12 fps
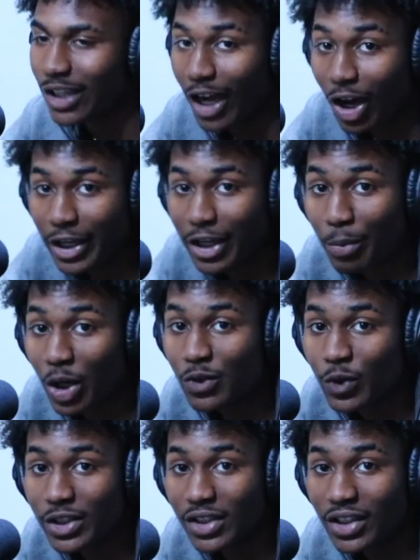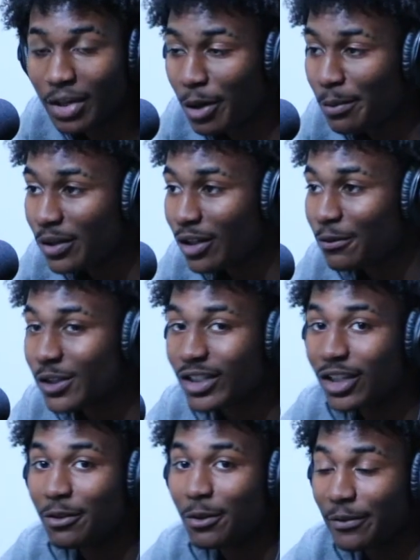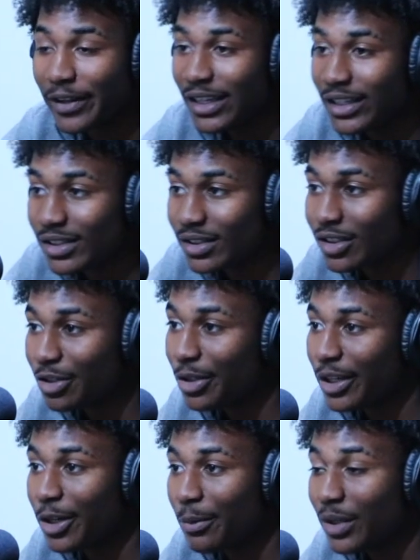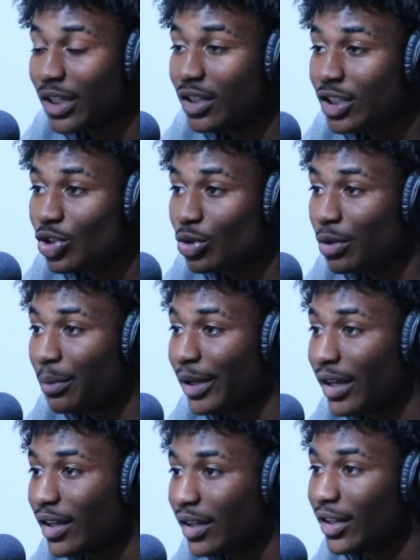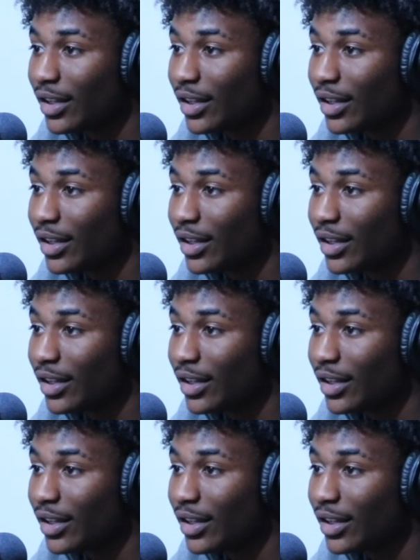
Oh yeah, March 14th, I'm opening up for Stunna 4 Vegas. Okay, me and Lil Scooter, man.